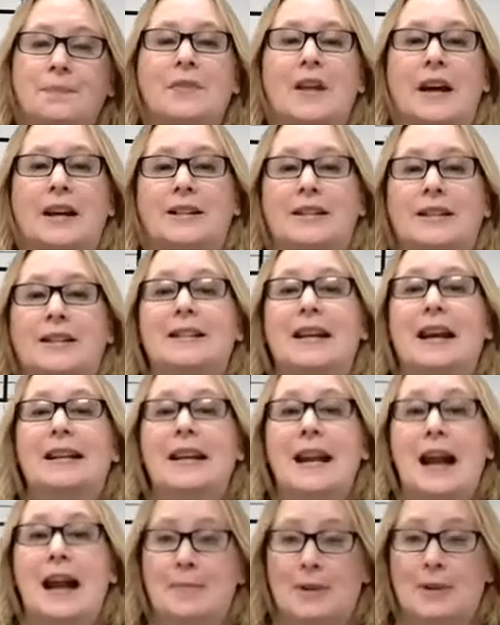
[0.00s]
That is a
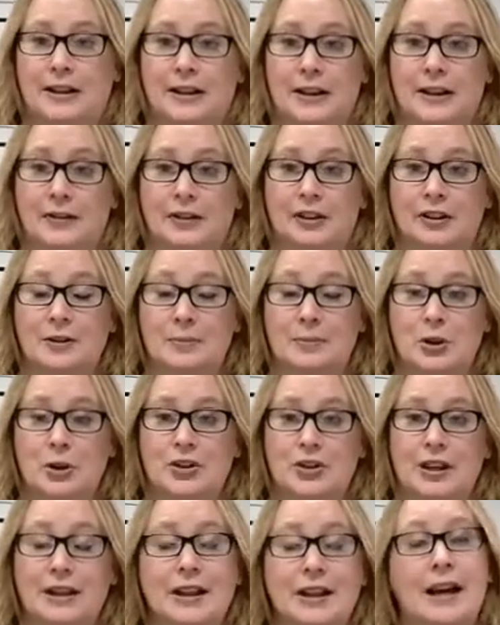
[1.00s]
dynamic level in
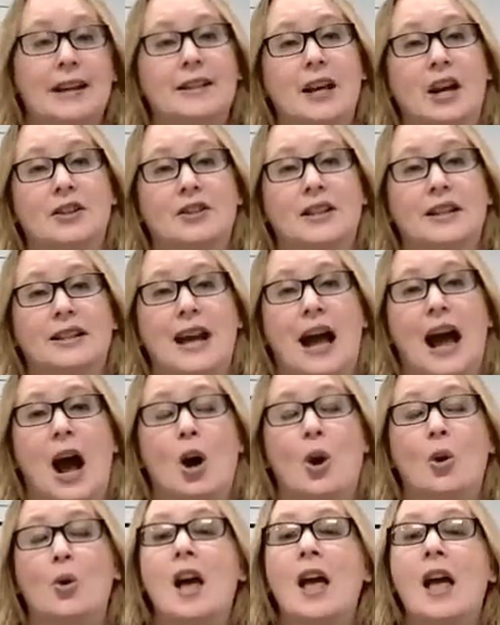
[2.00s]
music. That tells us
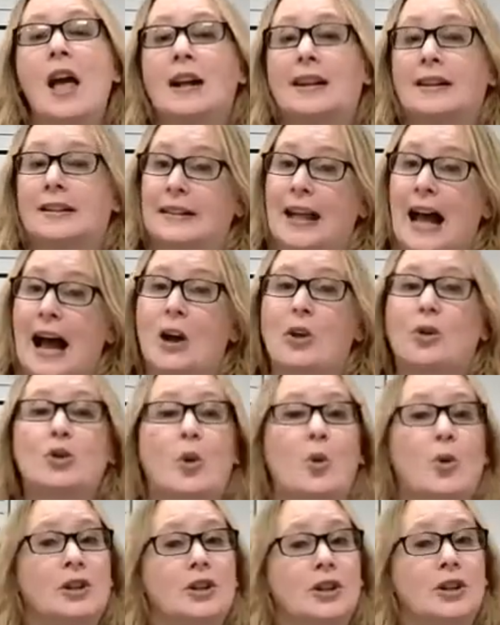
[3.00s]
how loud or